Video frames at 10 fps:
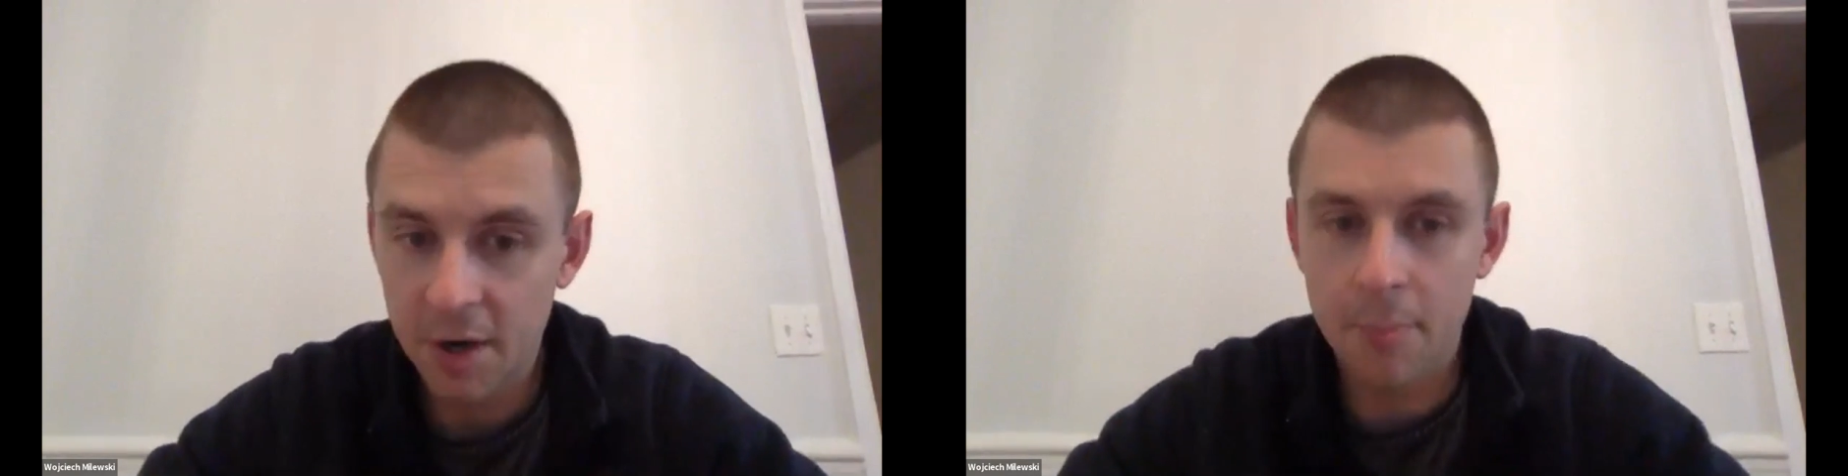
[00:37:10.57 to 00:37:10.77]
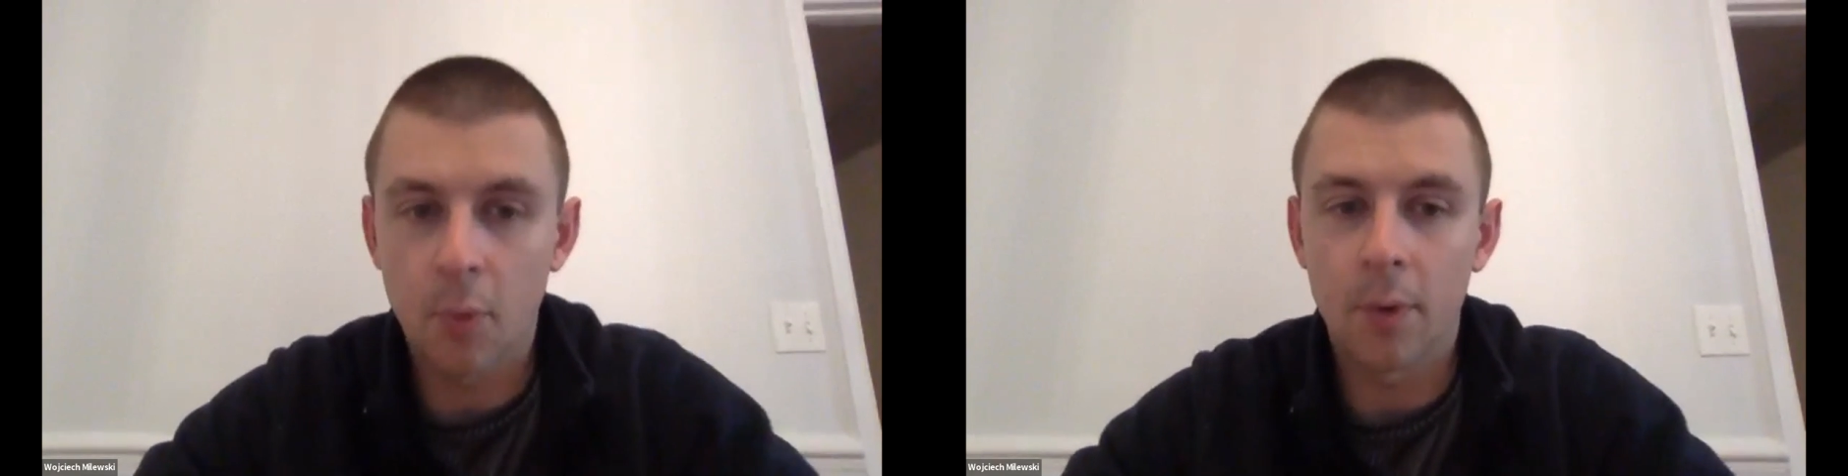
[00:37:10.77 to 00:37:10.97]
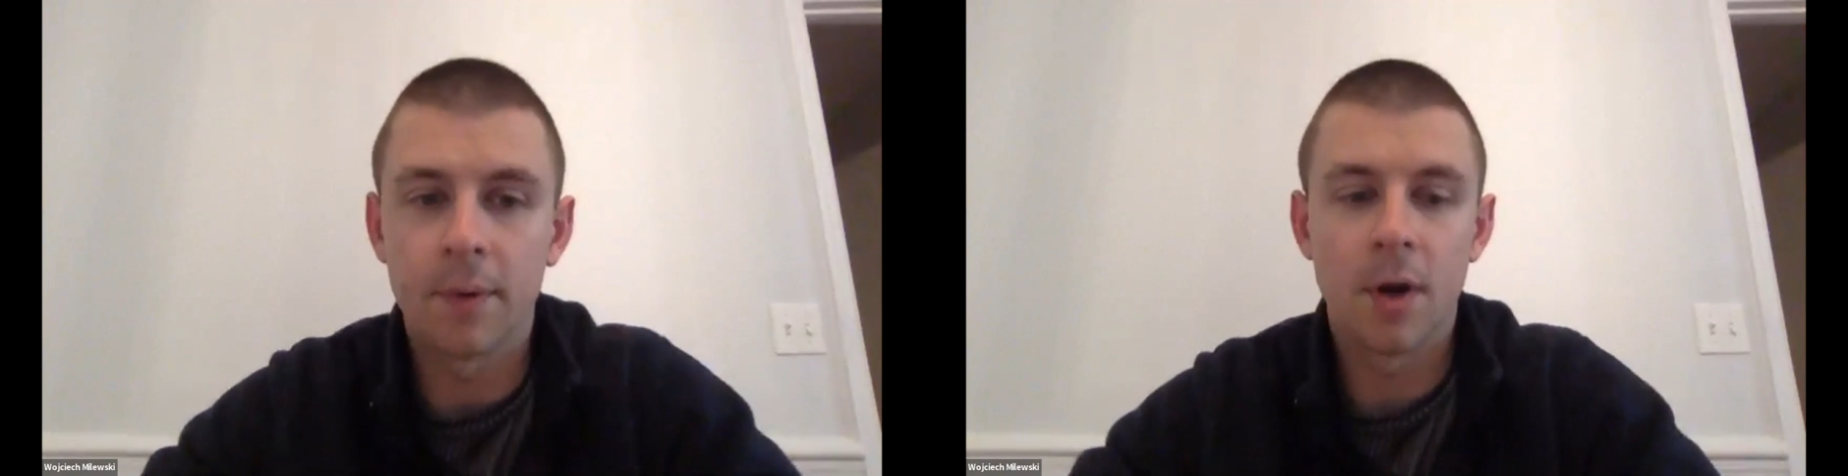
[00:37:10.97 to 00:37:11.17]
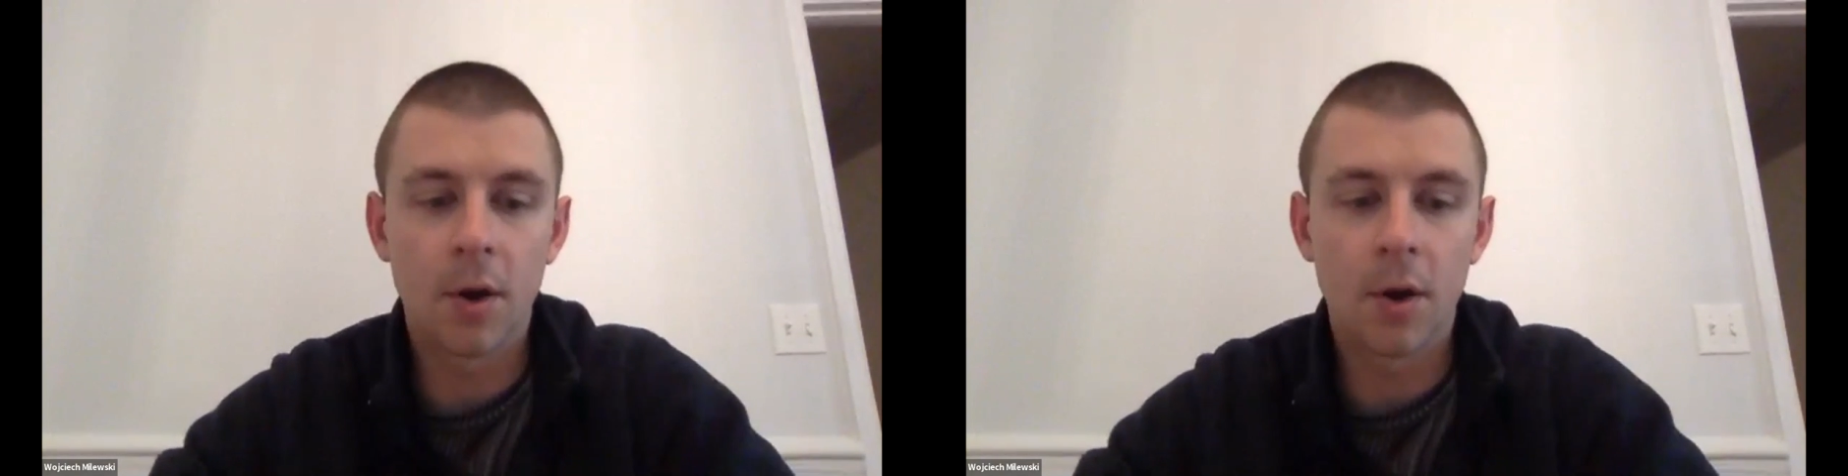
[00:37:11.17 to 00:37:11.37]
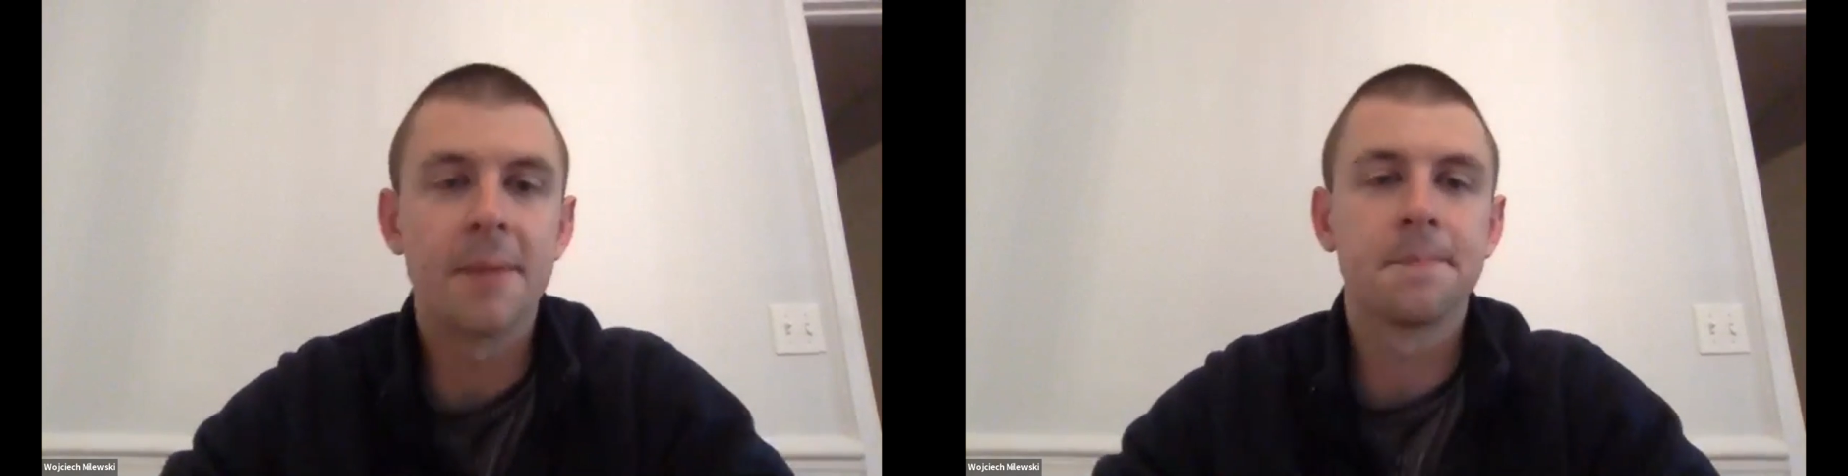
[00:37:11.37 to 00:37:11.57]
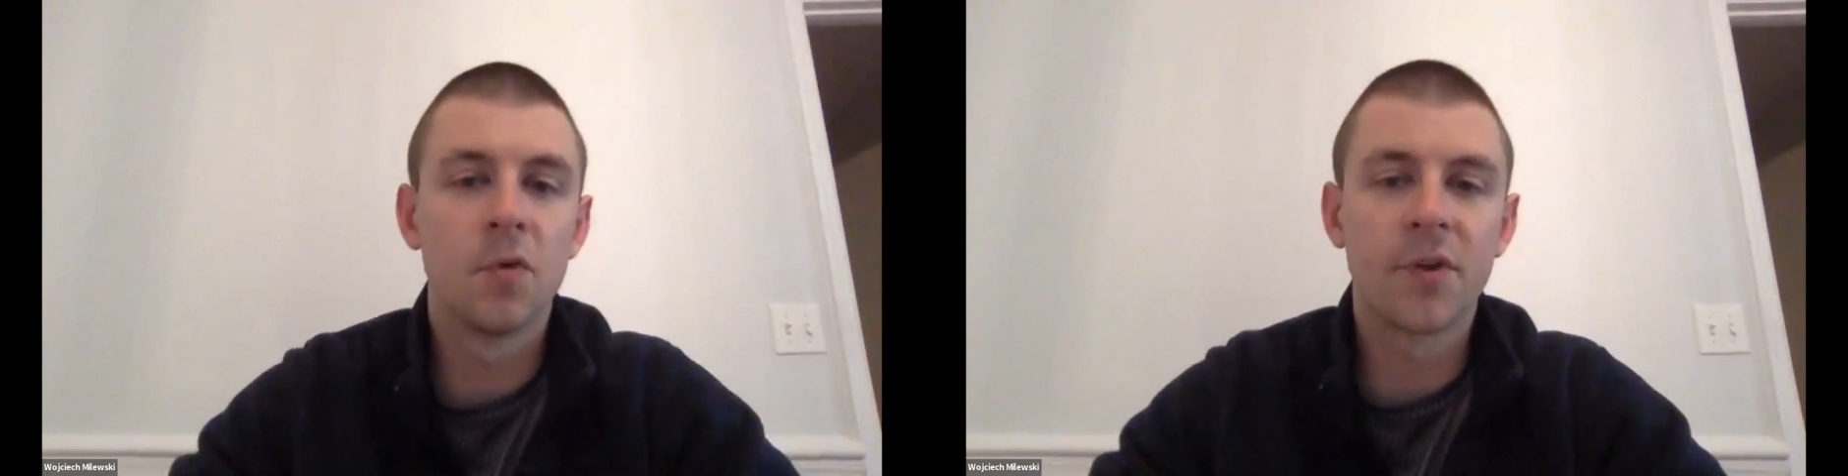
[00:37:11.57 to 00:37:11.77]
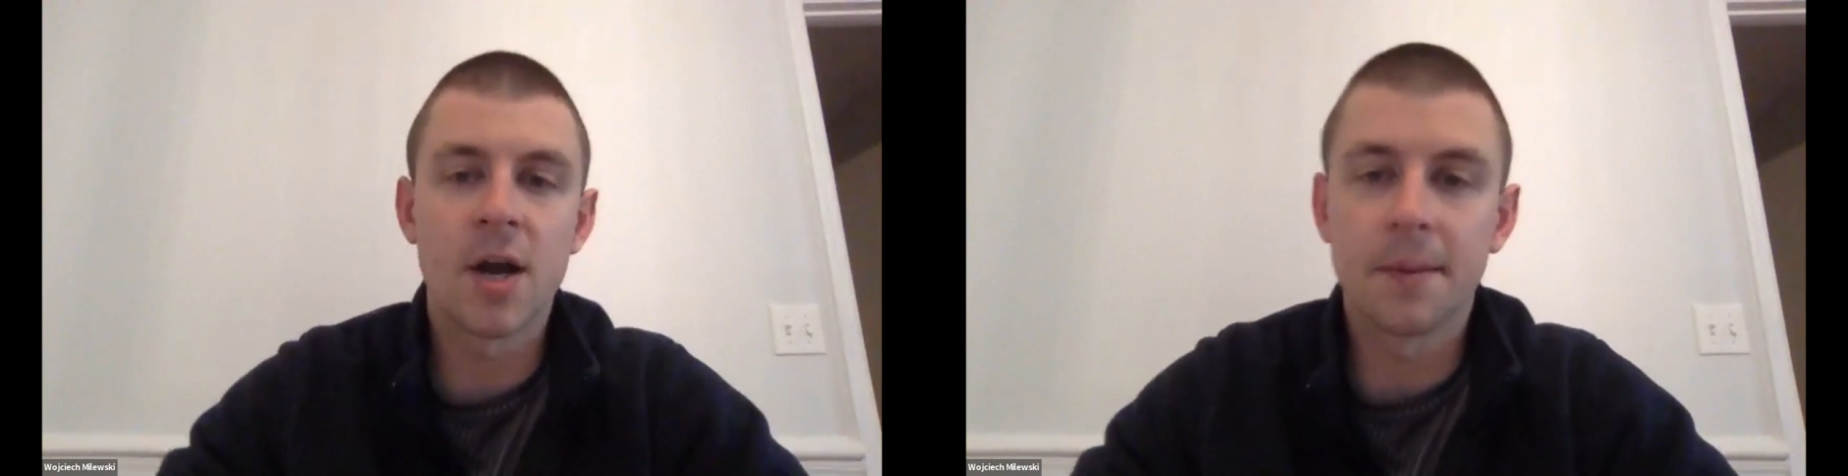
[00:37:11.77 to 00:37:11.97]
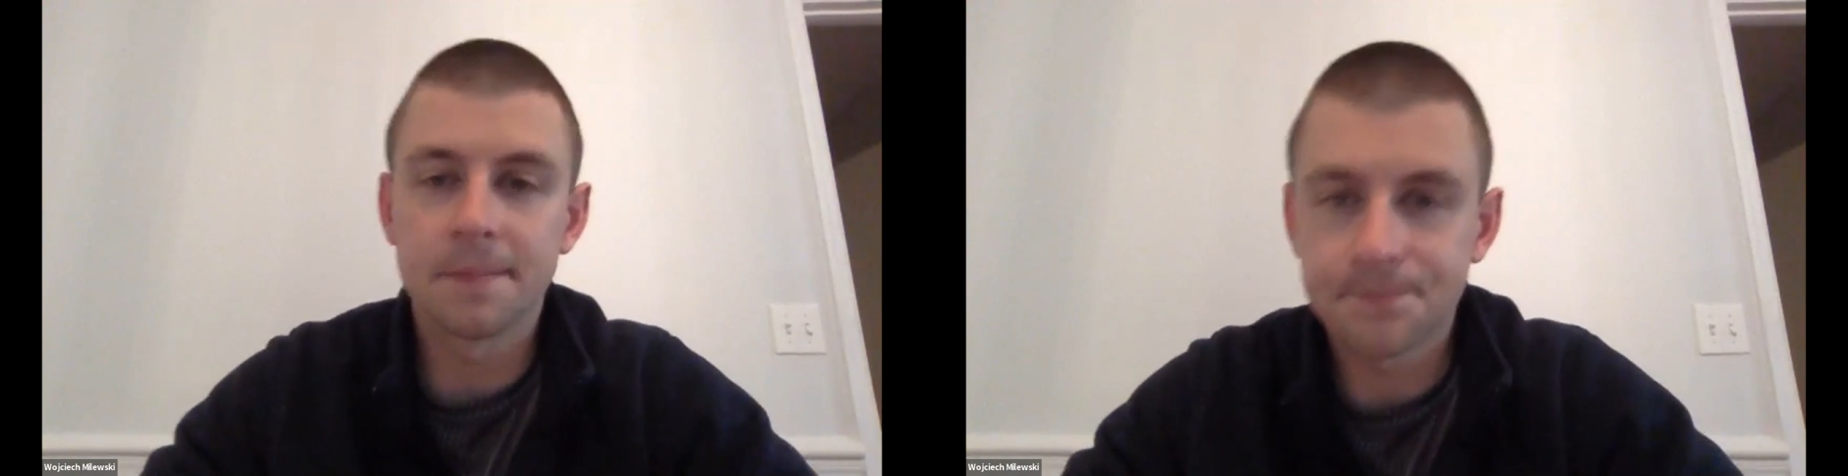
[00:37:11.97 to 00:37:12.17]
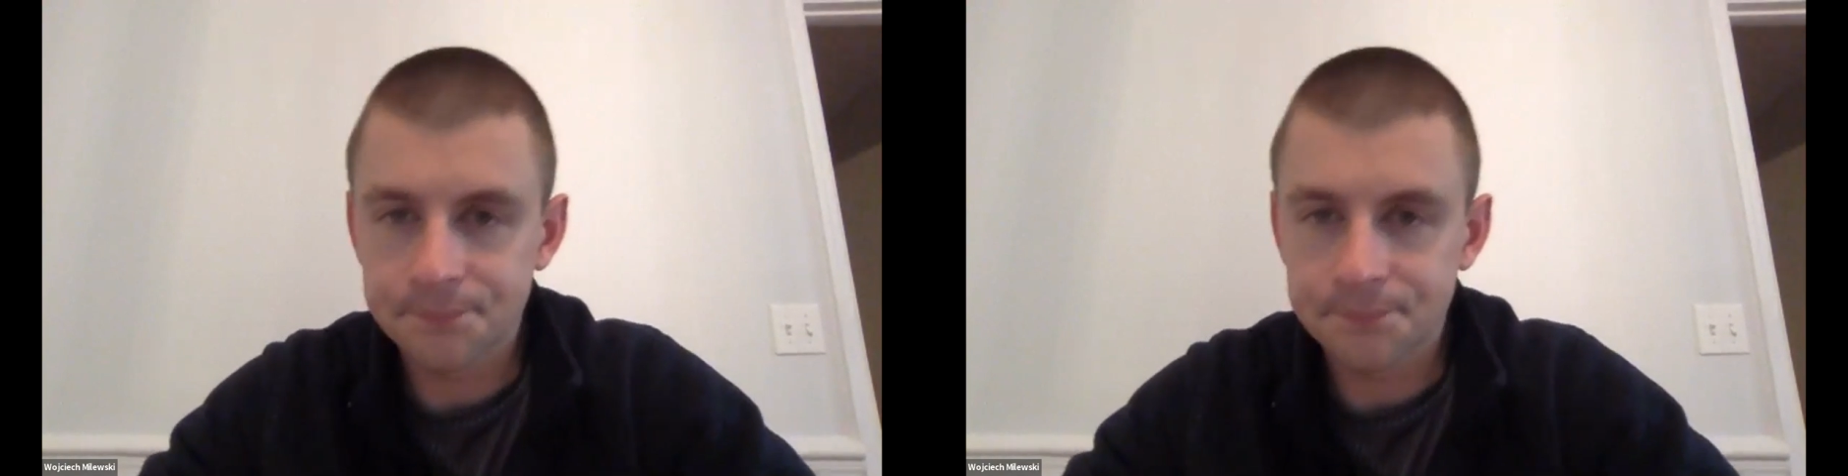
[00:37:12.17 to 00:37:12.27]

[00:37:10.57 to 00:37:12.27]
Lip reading: important. Okay, moving on.